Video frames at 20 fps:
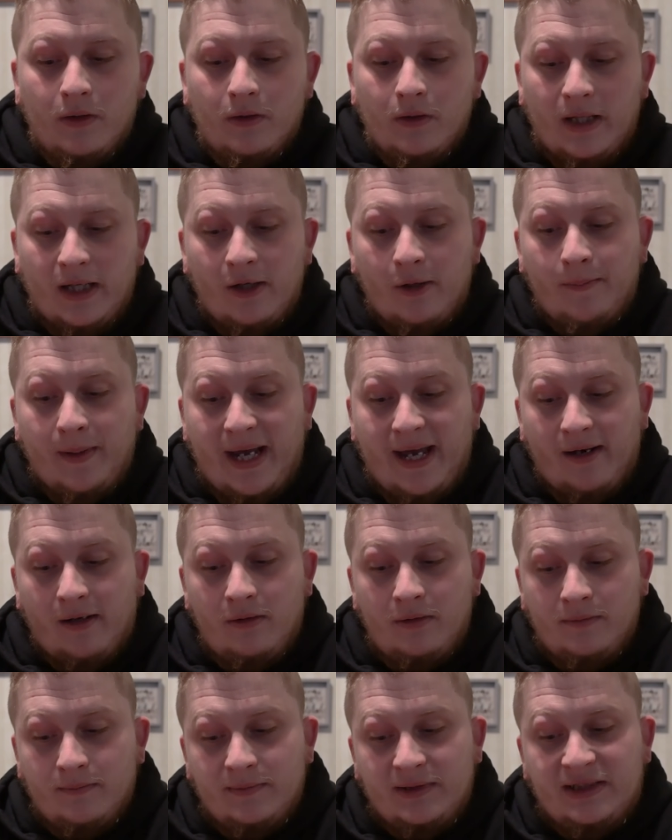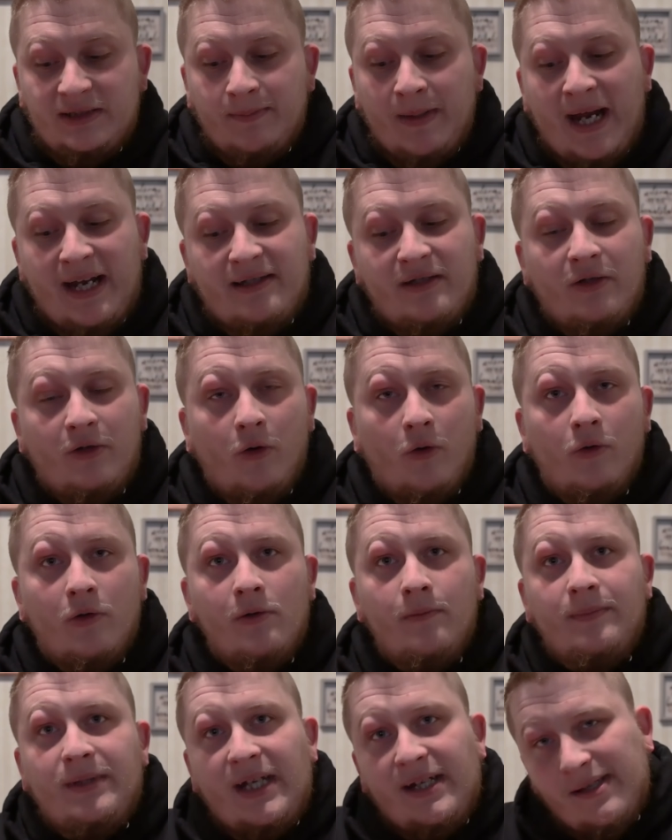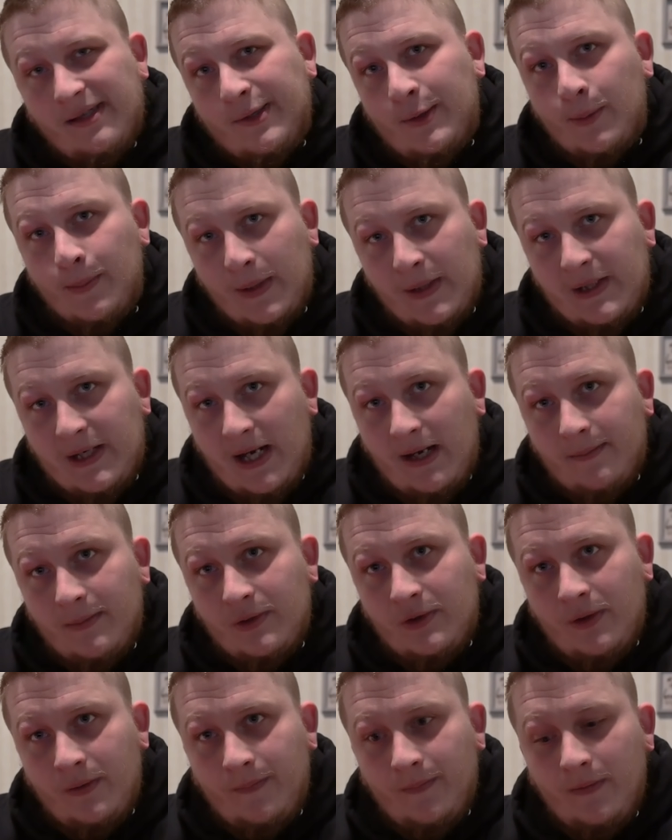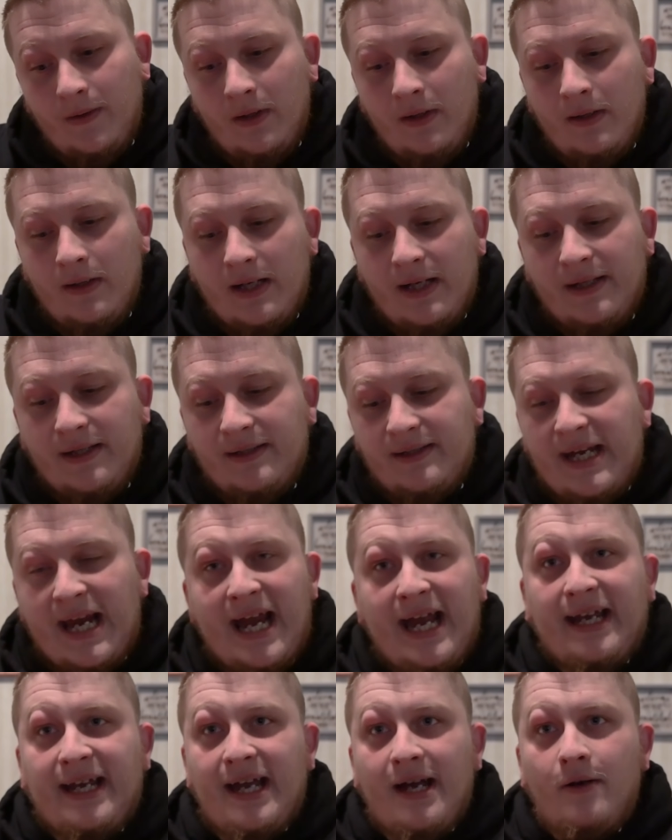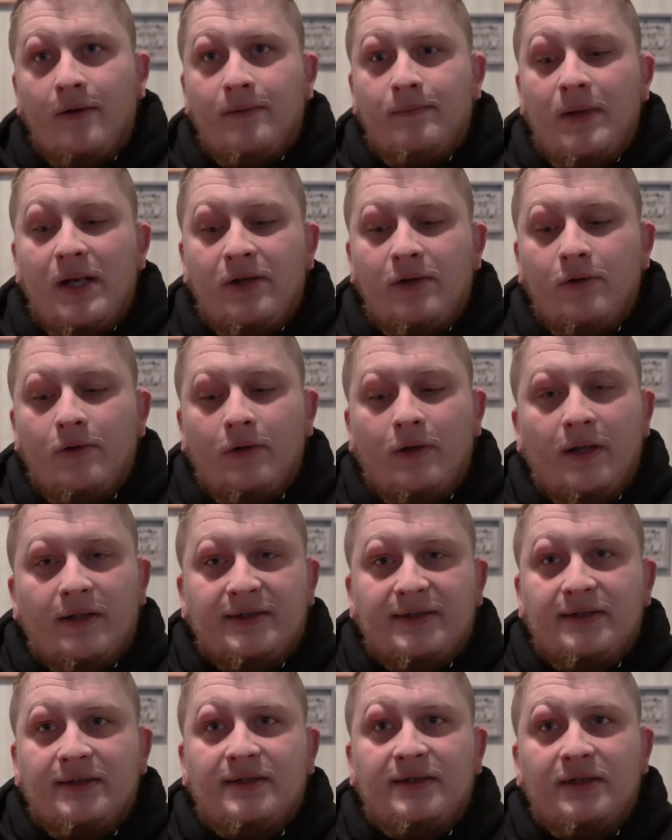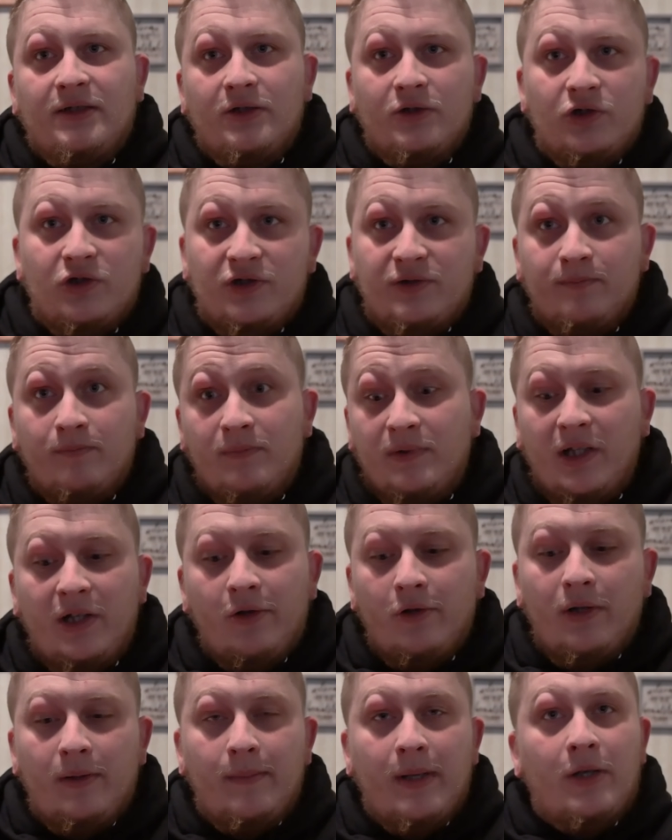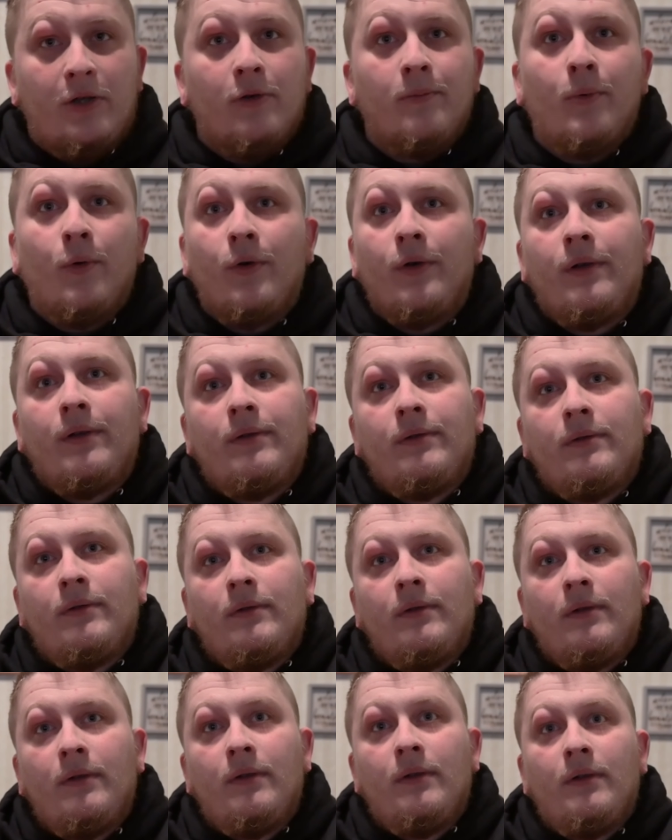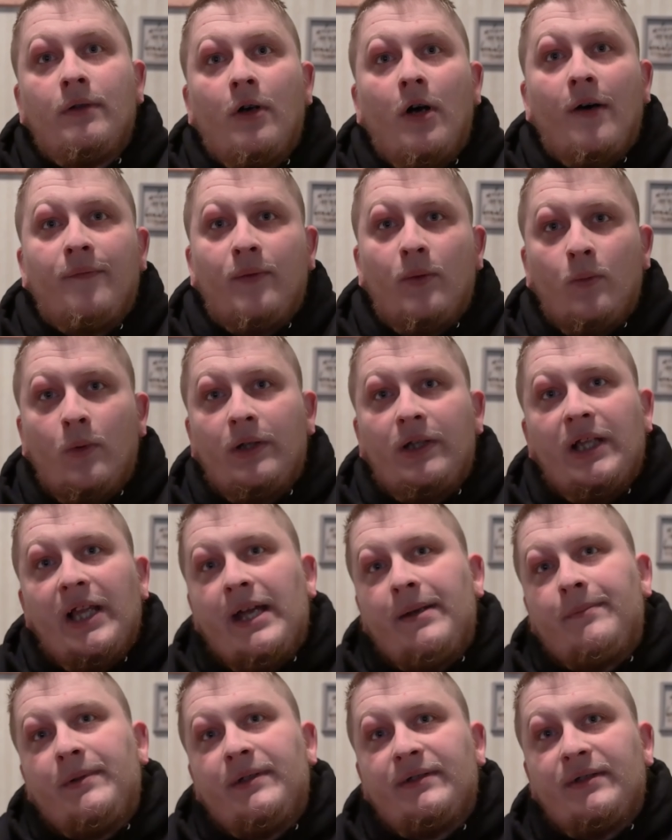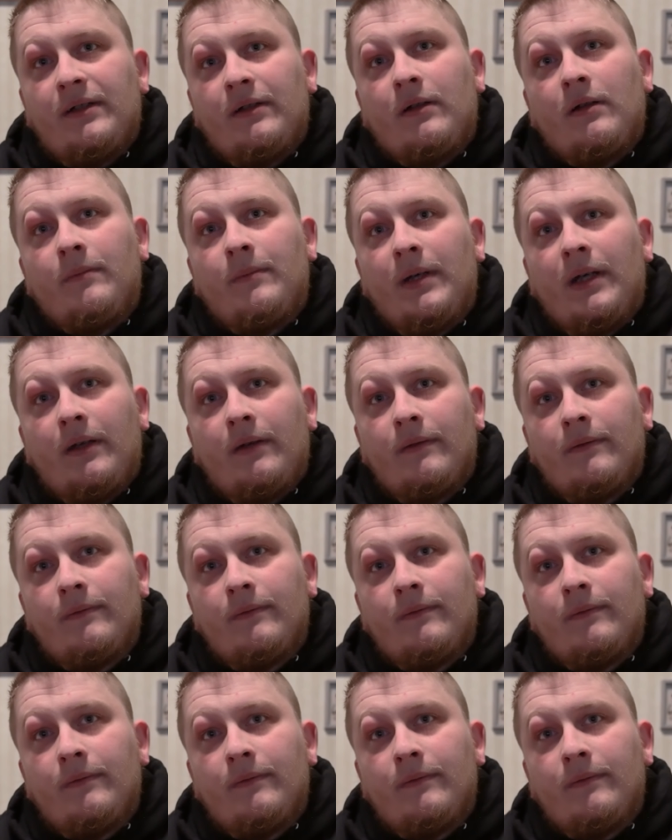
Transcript: enter battle, smack the golem, take a little bit of damage, and then tag out and make your Augustus and then just literally make your board. Off of 1 Glad Beast and a comeback.